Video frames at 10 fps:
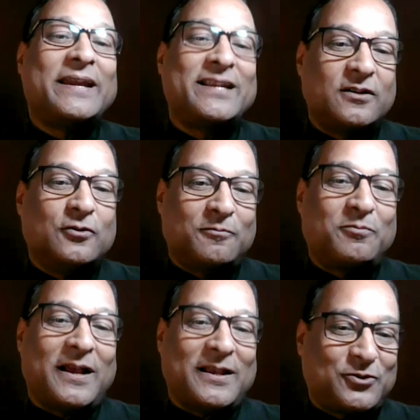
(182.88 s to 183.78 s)
make it a
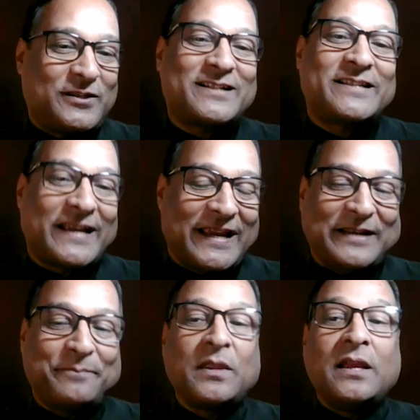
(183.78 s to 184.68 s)
good plan. So that's
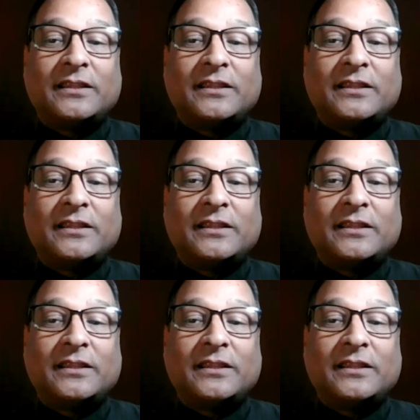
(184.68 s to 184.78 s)
second.